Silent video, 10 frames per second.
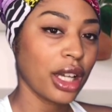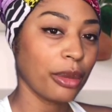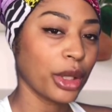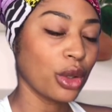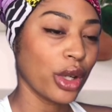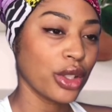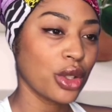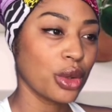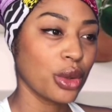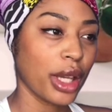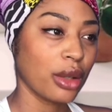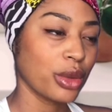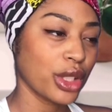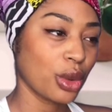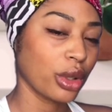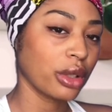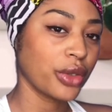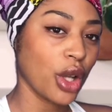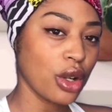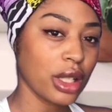I've been going to a restorative
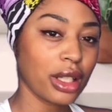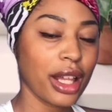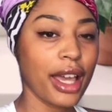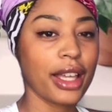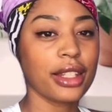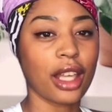yoga class.